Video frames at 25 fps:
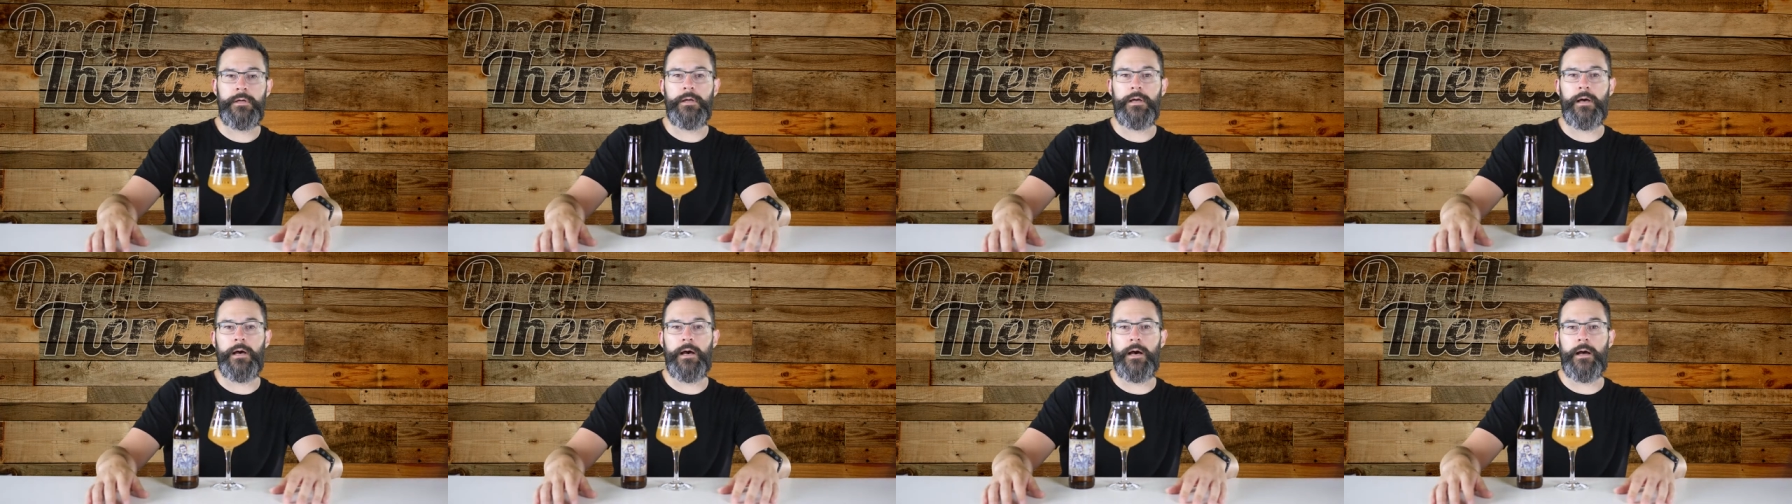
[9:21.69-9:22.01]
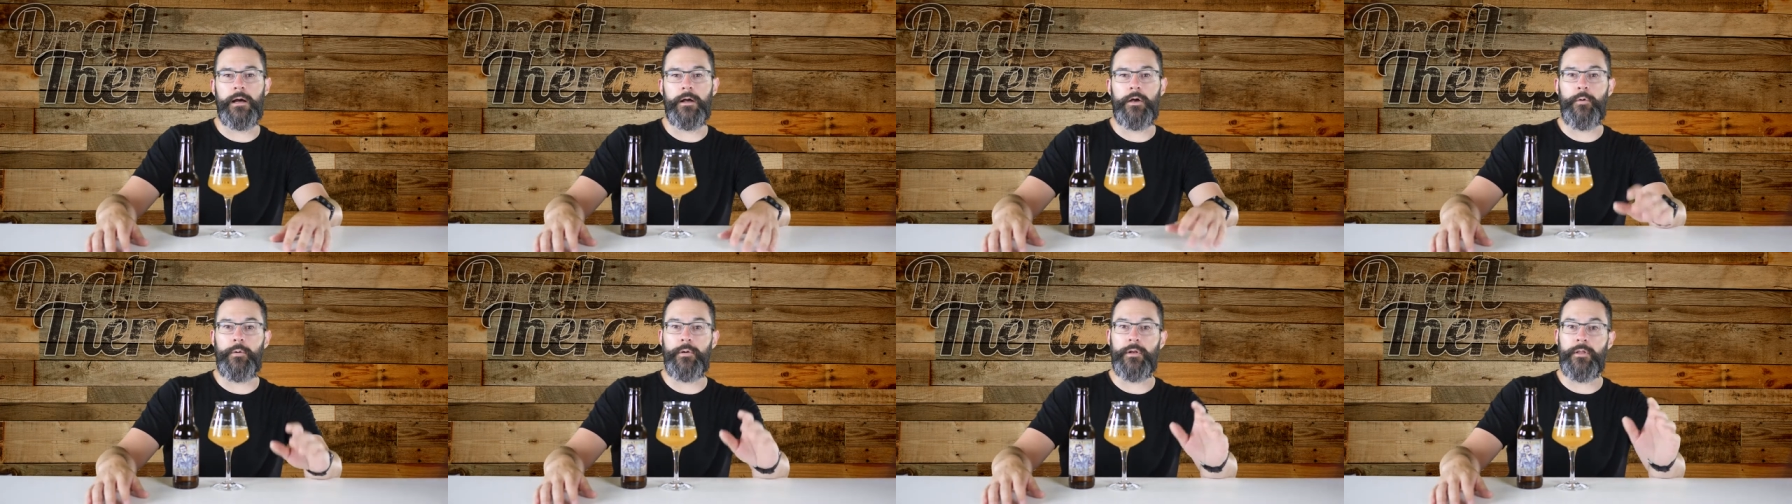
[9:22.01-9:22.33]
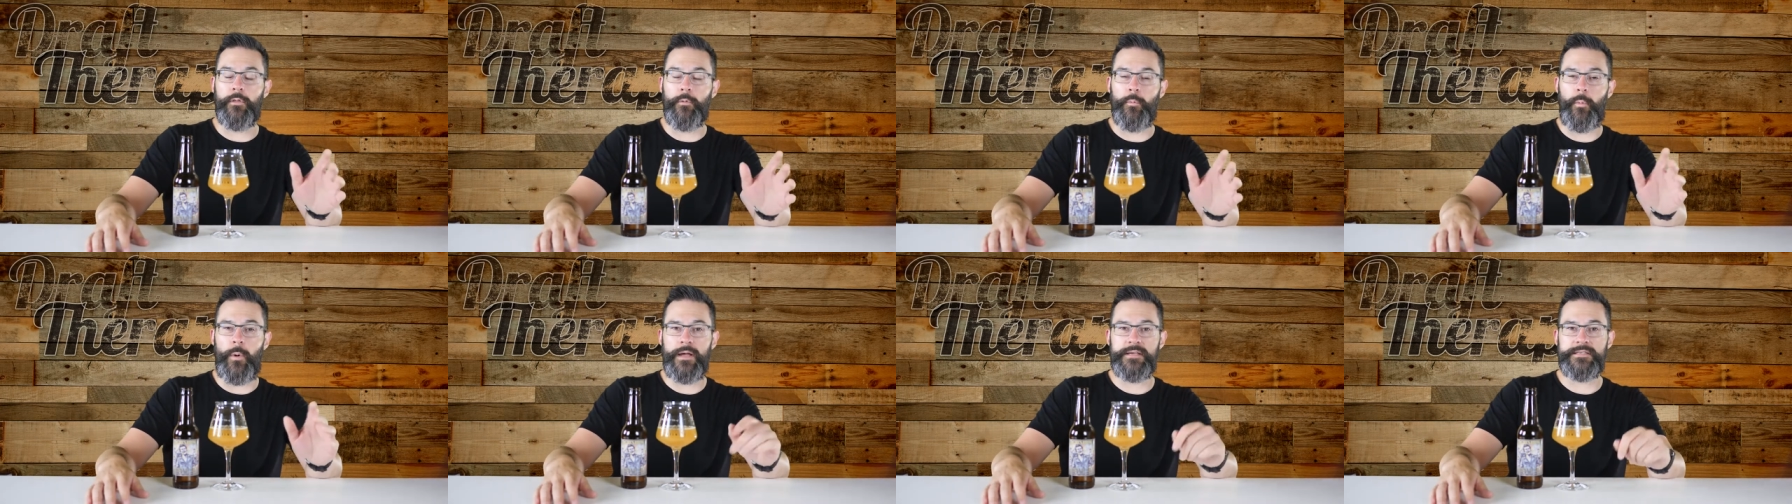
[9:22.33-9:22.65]
uh, going to
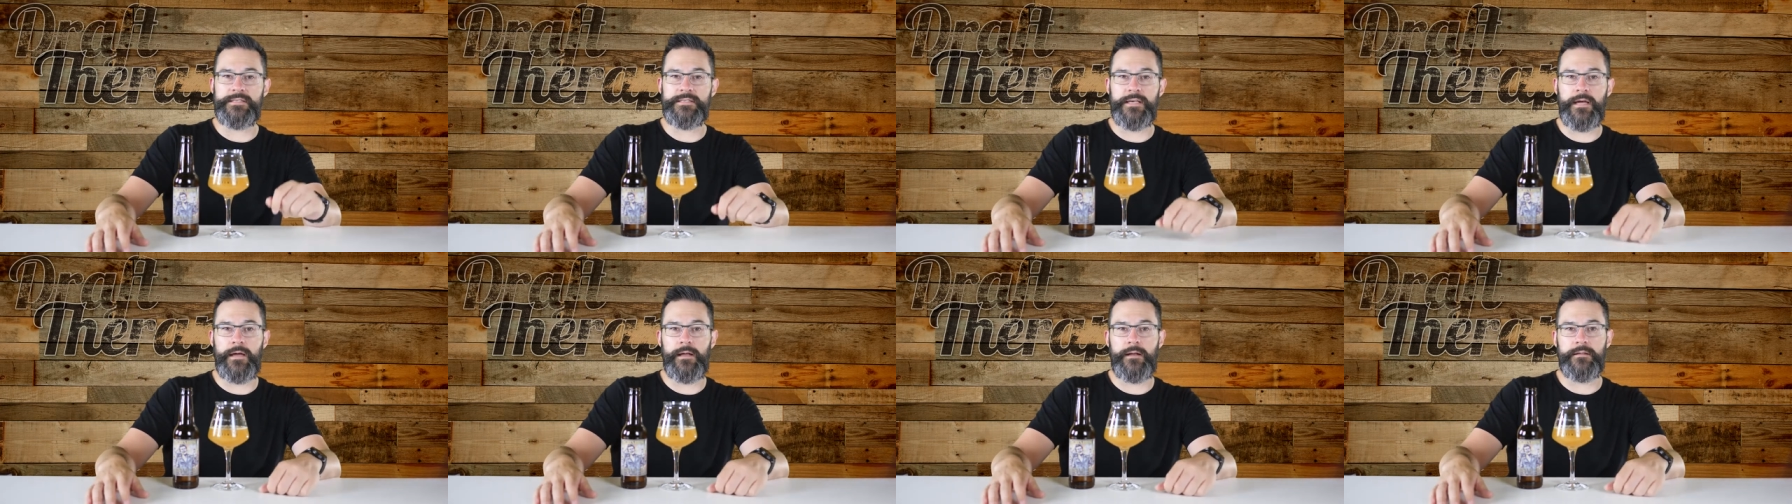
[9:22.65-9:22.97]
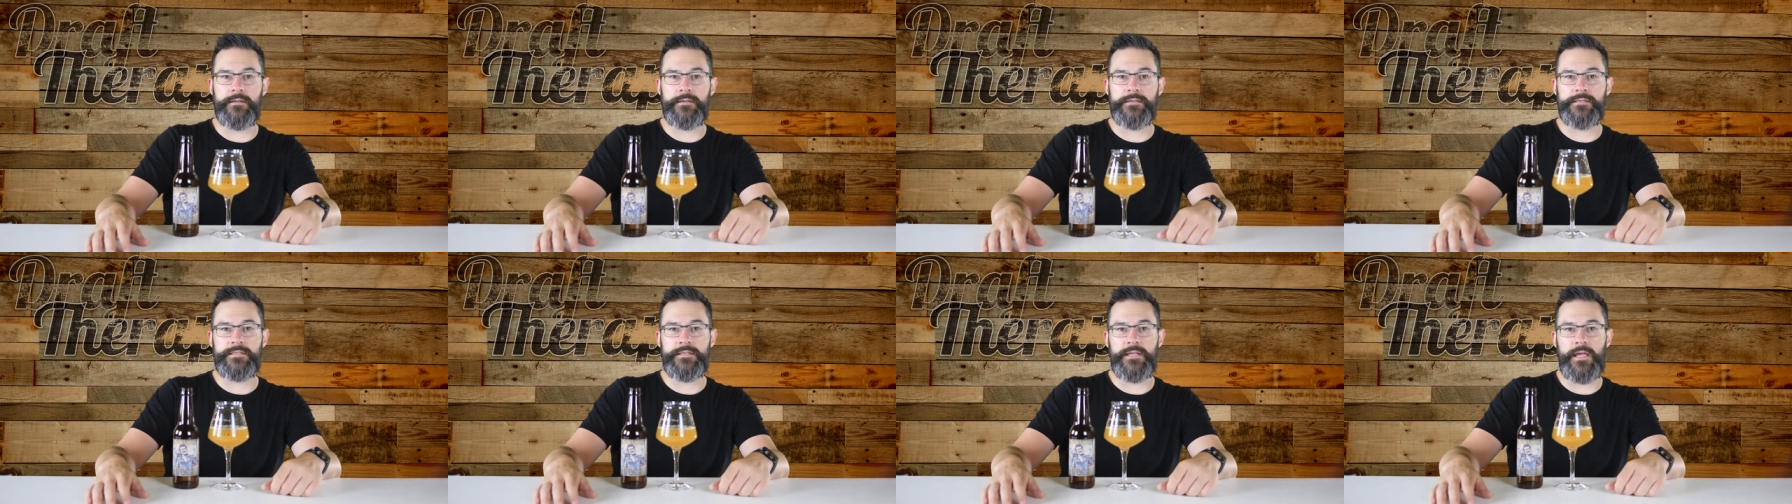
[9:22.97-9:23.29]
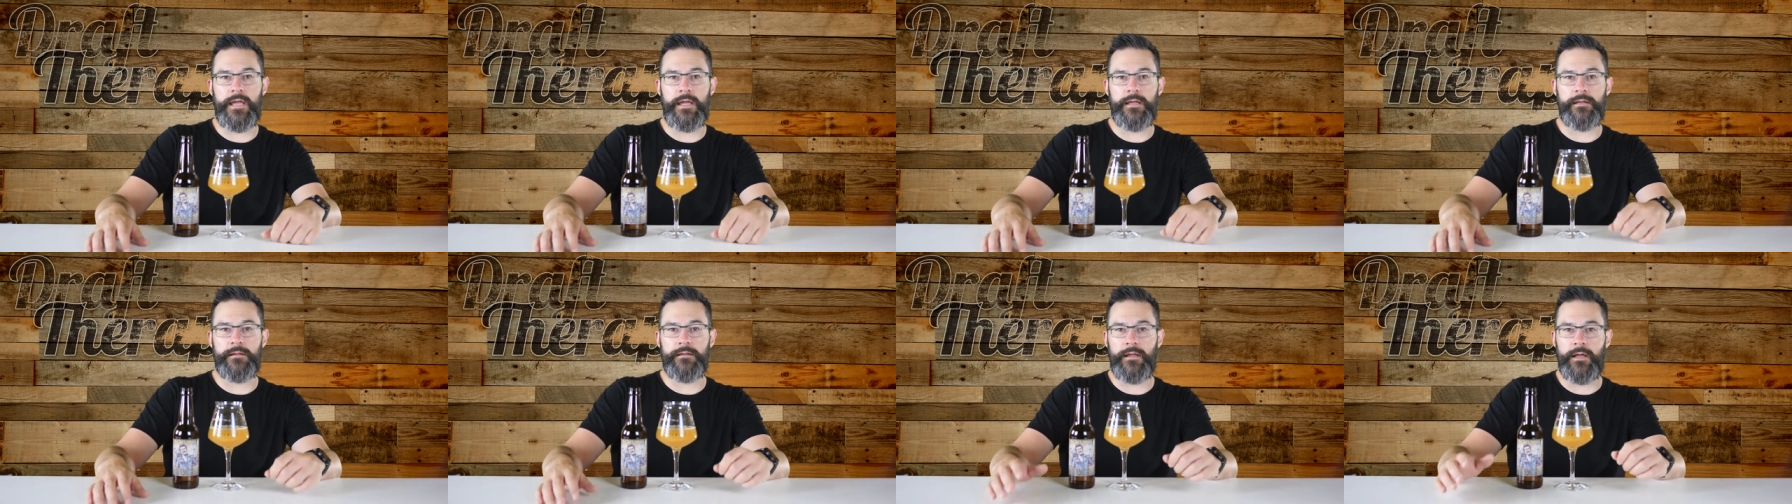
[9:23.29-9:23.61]
the west side of the
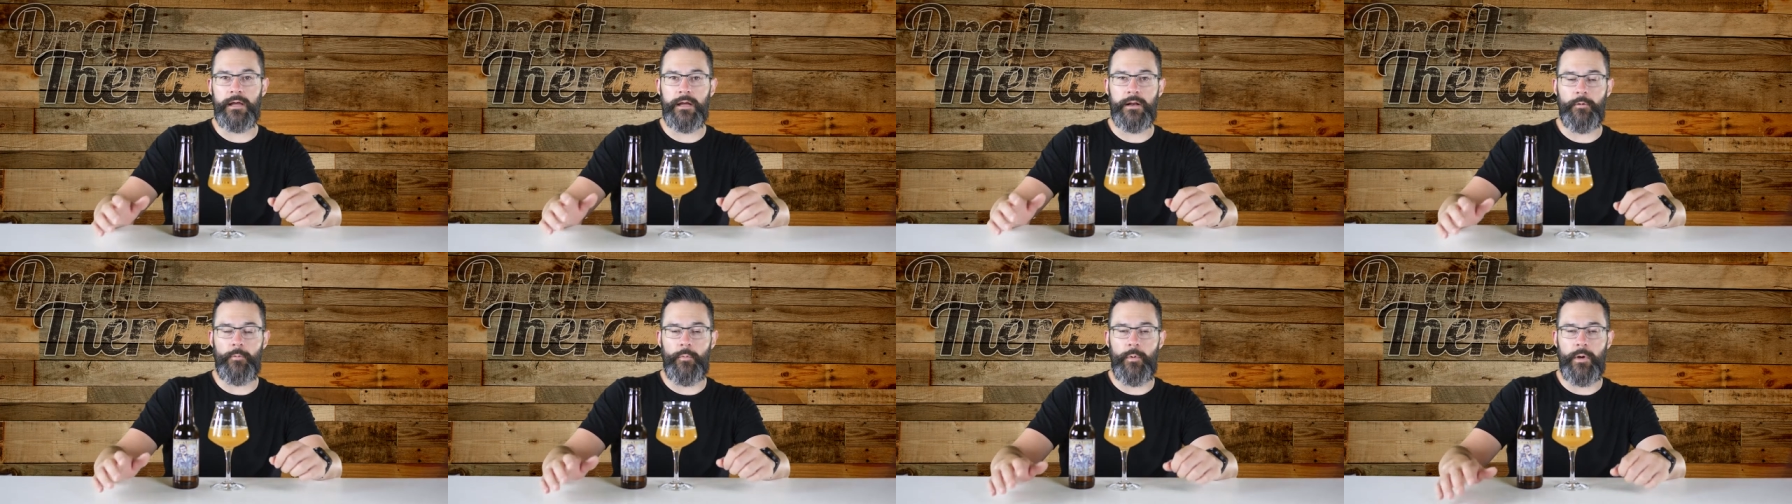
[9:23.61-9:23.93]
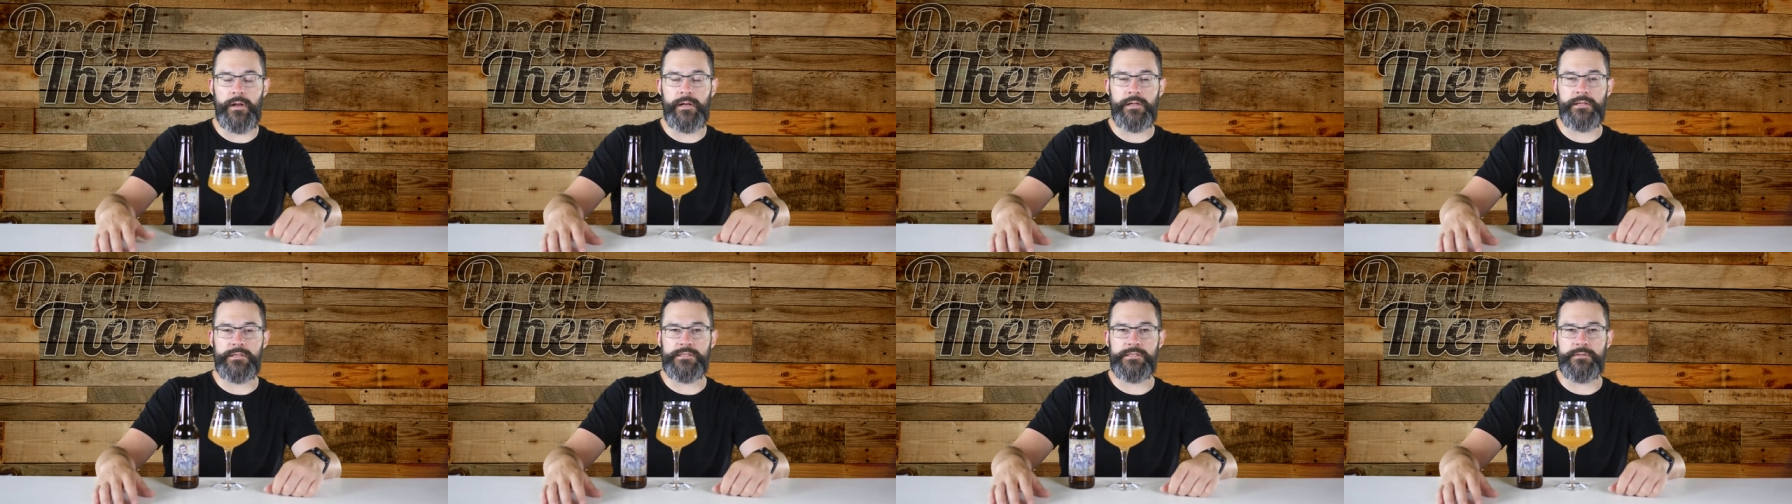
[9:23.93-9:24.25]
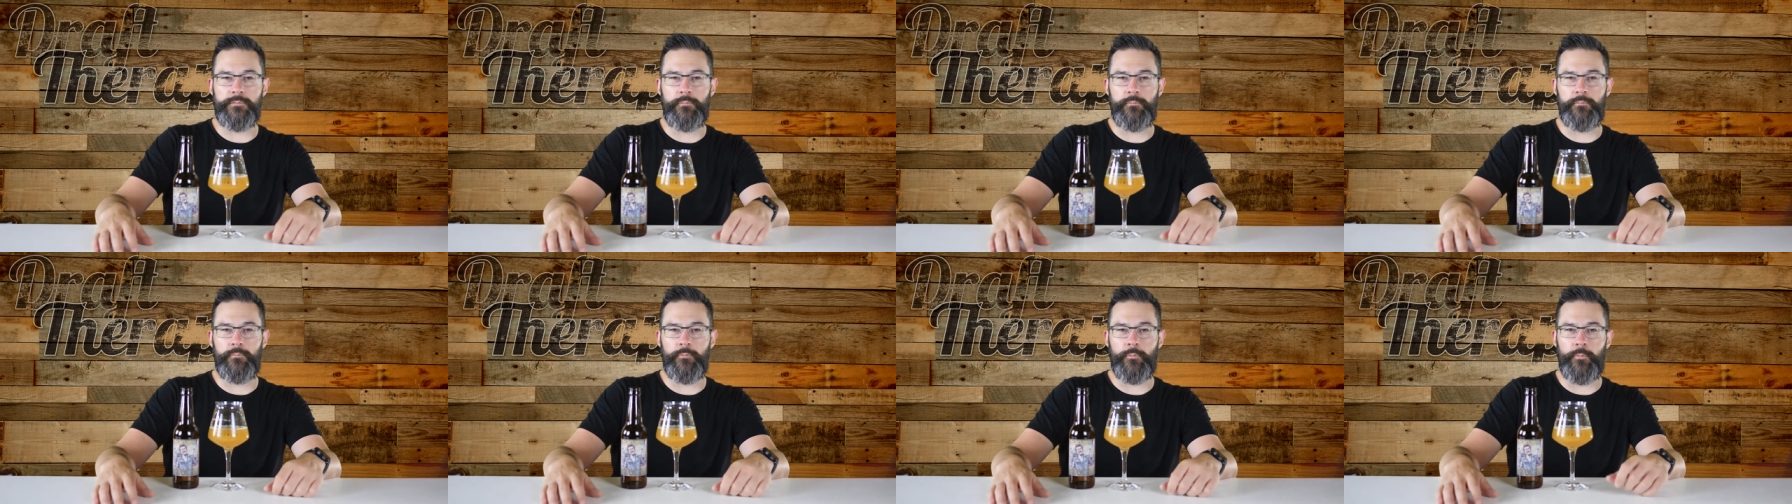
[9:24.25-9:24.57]
state and kind of writing
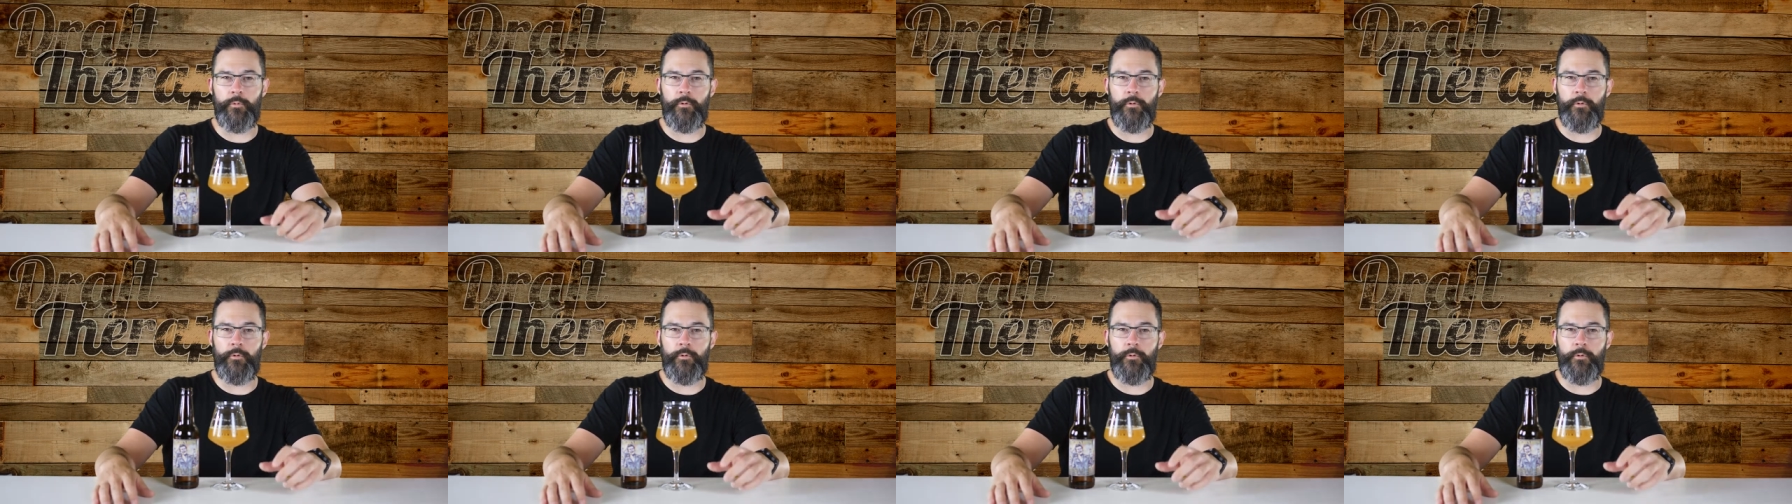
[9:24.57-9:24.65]
some